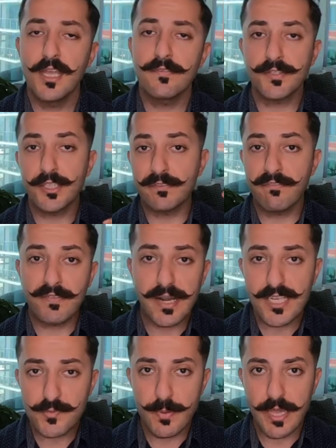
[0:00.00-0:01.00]
For your
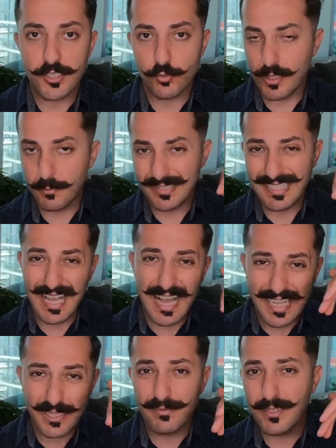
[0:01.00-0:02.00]
phrase match, you want to bid
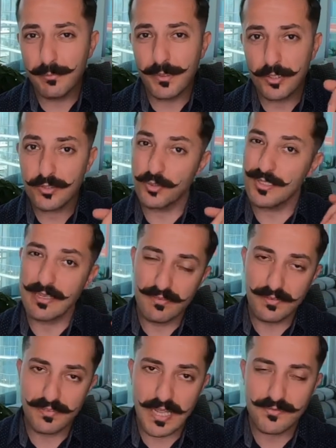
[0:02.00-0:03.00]
kind of in the middle, so
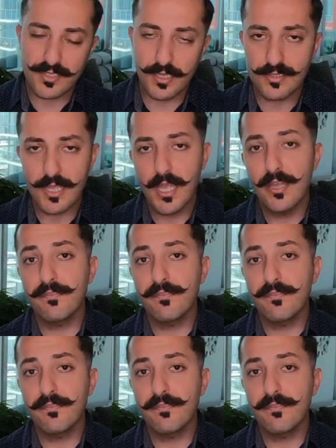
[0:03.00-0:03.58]
75 cents.